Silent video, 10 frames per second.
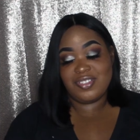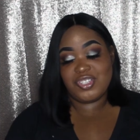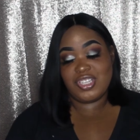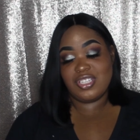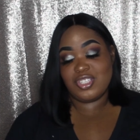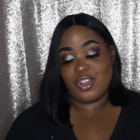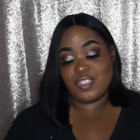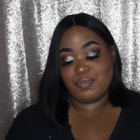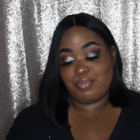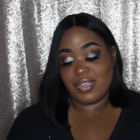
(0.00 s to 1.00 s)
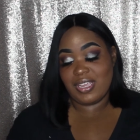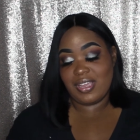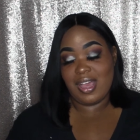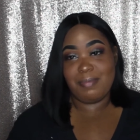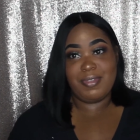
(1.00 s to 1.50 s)
she starts
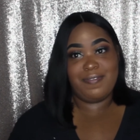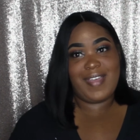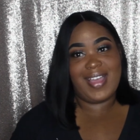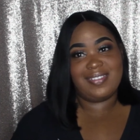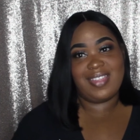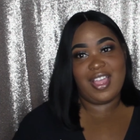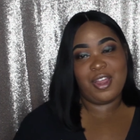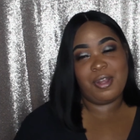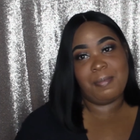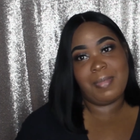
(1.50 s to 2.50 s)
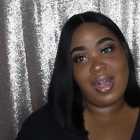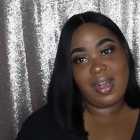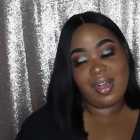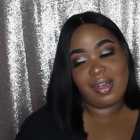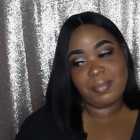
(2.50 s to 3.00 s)
bringing up the fact that her
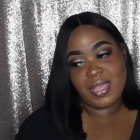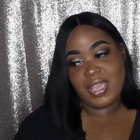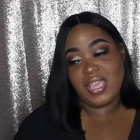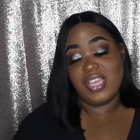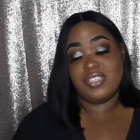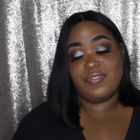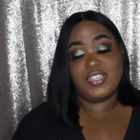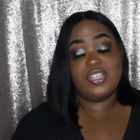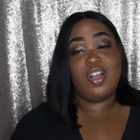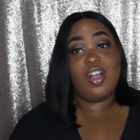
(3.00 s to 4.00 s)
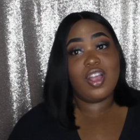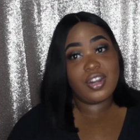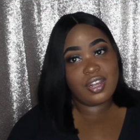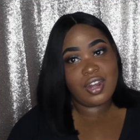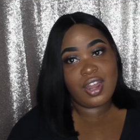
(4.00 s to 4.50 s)
mom is really
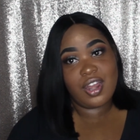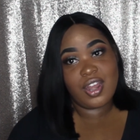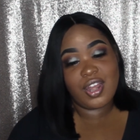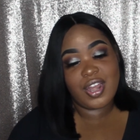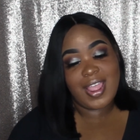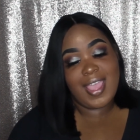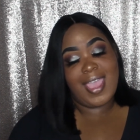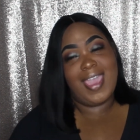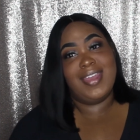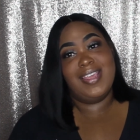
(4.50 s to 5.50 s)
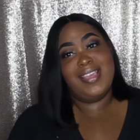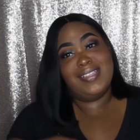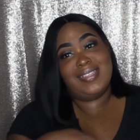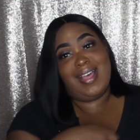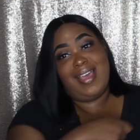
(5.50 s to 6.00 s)
hard on her and
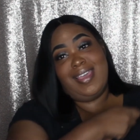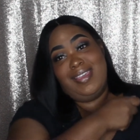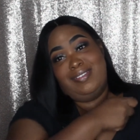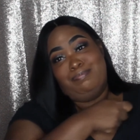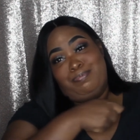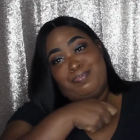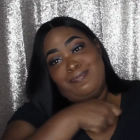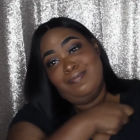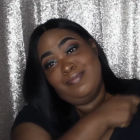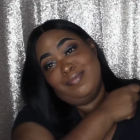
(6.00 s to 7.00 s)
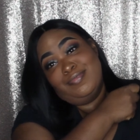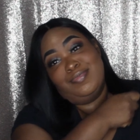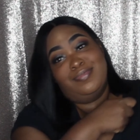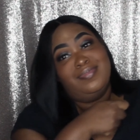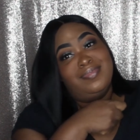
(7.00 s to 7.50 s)
he's like
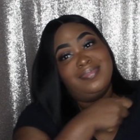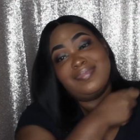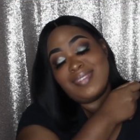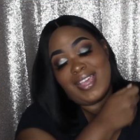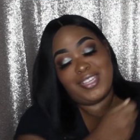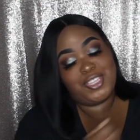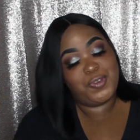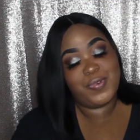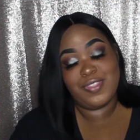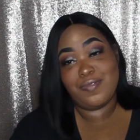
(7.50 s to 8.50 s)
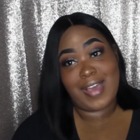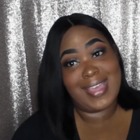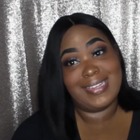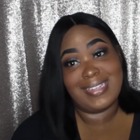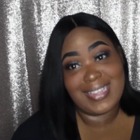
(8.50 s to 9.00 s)
mm, like cueing the
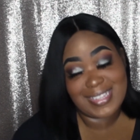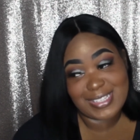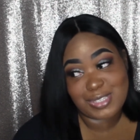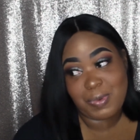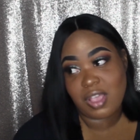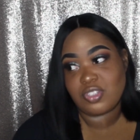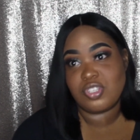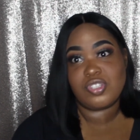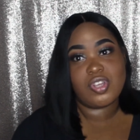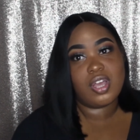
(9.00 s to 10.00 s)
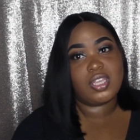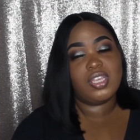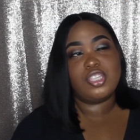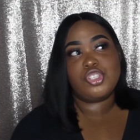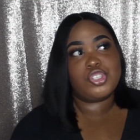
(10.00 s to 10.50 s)
violins while she's
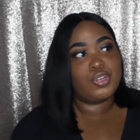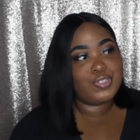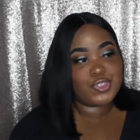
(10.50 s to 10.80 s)
talking. He's so